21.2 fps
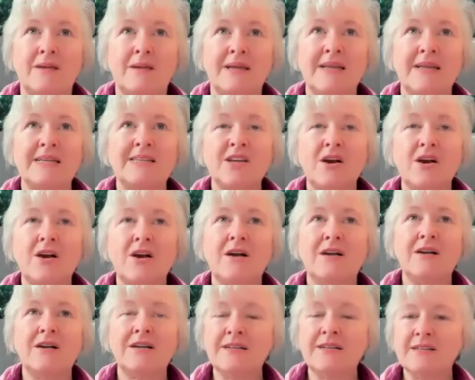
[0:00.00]
it's
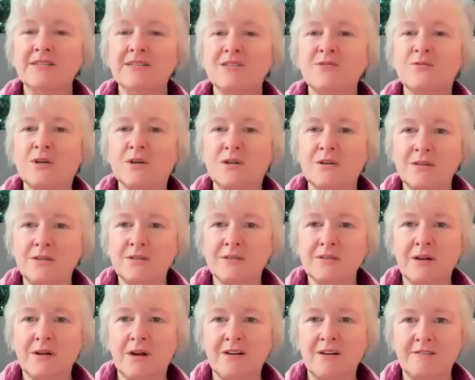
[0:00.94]
hard in this world
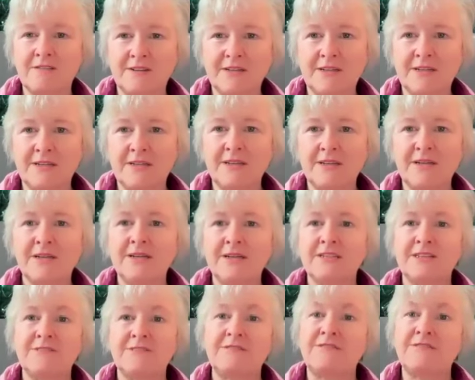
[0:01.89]
often
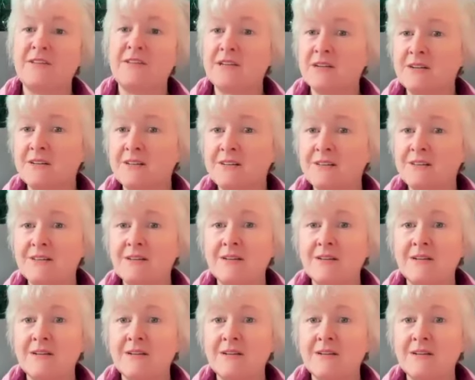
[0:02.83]
to feel